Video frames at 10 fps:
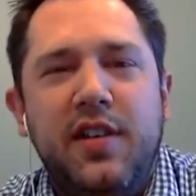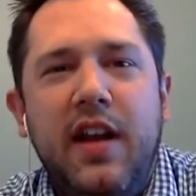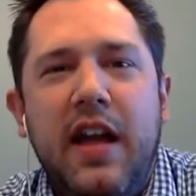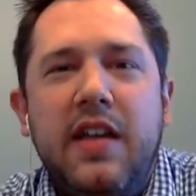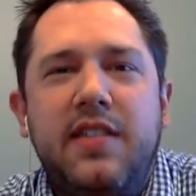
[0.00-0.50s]

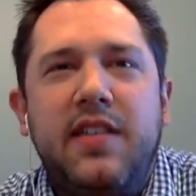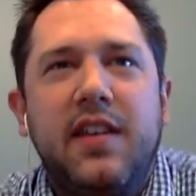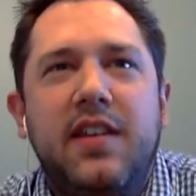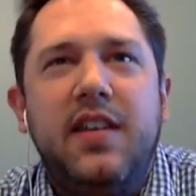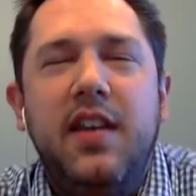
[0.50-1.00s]
I
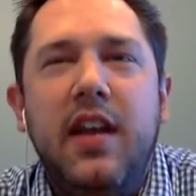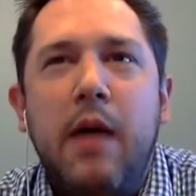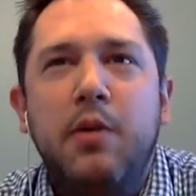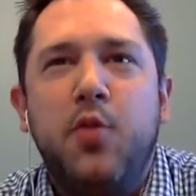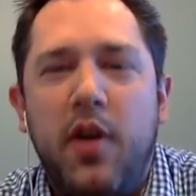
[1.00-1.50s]
think, I
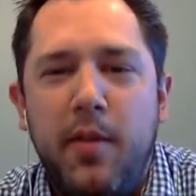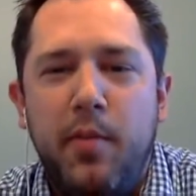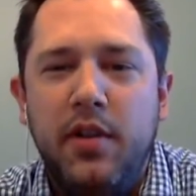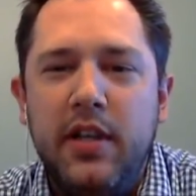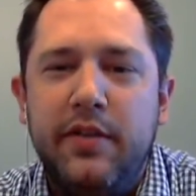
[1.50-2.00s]
was one of the
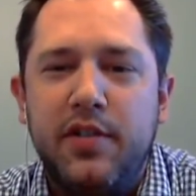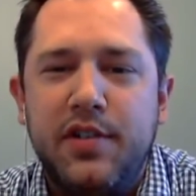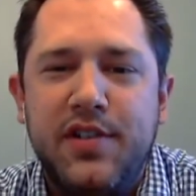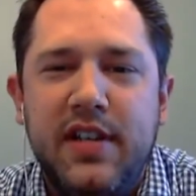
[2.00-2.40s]
believers